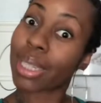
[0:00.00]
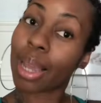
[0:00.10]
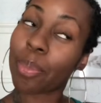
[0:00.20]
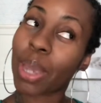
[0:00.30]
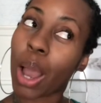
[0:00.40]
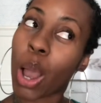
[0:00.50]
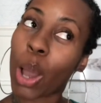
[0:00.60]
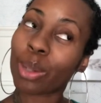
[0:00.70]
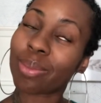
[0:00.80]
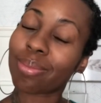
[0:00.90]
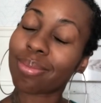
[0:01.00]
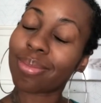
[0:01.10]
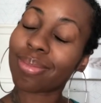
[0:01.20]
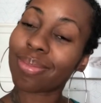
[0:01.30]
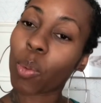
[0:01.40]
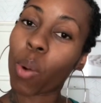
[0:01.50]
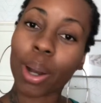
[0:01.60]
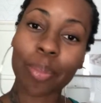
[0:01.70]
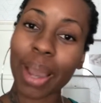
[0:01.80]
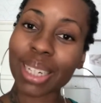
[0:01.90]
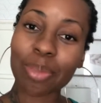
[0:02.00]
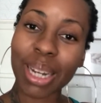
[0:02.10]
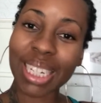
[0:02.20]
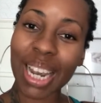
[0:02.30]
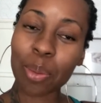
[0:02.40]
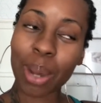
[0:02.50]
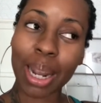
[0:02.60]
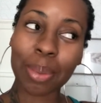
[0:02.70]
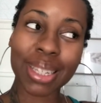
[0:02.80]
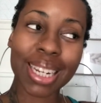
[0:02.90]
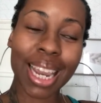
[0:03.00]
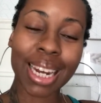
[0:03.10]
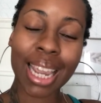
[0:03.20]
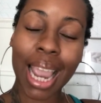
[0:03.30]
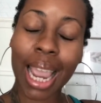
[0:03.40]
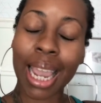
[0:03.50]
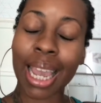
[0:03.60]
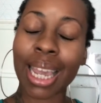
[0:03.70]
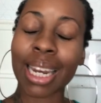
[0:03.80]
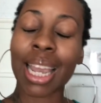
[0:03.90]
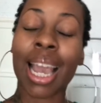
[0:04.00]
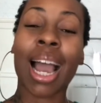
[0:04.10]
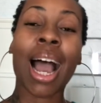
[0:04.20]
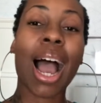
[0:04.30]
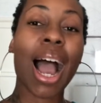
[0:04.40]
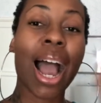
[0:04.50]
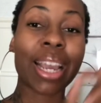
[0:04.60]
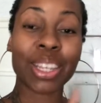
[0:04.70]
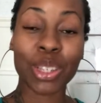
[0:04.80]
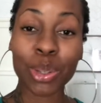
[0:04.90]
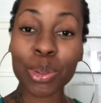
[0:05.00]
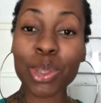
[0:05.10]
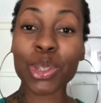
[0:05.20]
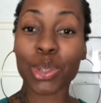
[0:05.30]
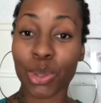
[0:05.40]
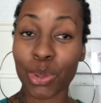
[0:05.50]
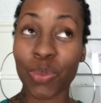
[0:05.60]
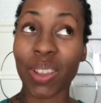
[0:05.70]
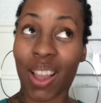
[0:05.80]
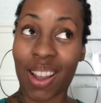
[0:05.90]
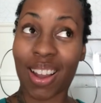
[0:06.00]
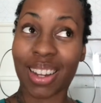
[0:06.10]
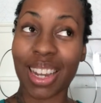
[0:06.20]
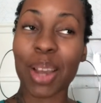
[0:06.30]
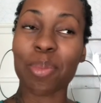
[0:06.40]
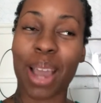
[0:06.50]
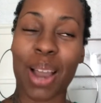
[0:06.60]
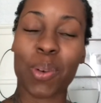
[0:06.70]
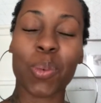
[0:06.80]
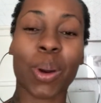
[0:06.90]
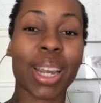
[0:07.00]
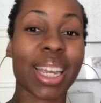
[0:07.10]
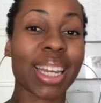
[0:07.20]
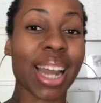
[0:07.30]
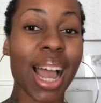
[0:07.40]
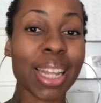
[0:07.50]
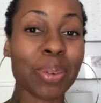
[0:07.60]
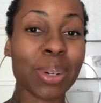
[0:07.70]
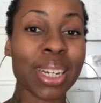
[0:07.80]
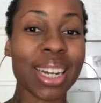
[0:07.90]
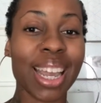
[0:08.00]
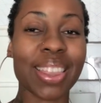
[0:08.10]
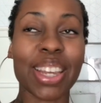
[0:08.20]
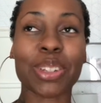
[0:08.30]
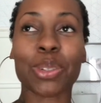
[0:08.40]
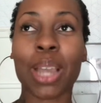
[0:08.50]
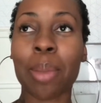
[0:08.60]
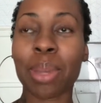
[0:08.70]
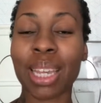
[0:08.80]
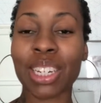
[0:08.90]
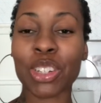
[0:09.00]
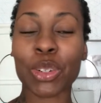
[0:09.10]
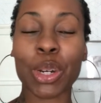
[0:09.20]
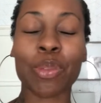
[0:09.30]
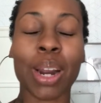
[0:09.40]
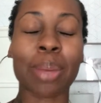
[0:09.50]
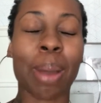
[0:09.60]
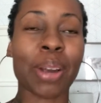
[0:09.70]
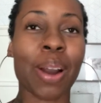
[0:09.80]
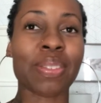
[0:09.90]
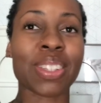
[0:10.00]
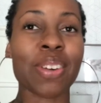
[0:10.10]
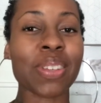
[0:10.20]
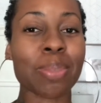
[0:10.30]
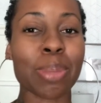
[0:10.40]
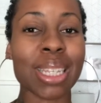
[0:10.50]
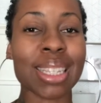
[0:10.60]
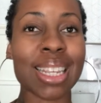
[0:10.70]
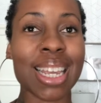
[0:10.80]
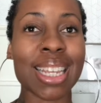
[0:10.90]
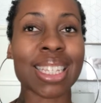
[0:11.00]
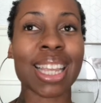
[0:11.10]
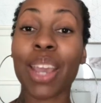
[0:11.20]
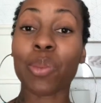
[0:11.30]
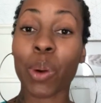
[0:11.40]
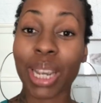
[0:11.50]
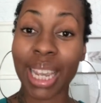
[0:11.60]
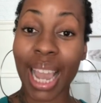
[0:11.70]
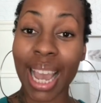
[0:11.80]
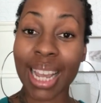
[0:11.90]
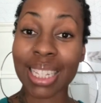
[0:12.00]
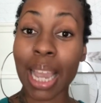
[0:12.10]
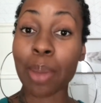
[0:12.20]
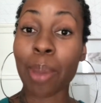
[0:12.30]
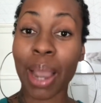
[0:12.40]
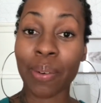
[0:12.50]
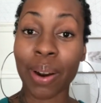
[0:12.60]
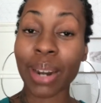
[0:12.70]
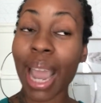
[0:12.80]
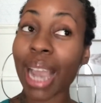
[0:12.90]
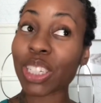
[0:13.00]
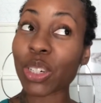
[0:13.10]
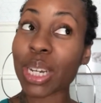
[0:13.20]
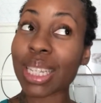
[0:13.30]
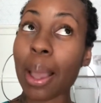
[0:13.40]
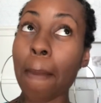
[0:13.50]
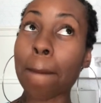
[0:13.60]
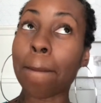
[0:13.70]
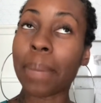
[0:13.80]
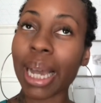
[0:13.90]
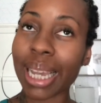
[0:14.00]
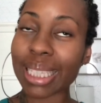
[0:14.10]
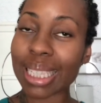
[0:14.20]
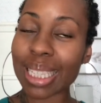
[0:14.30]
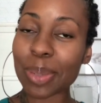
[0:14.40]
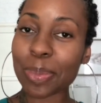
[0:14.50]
up, y'all? Welcome back to my channel. My name is Danny, and I used to vlog about working in Hollywood and the entertainment industry, running my craft service business, and working as a background actress. But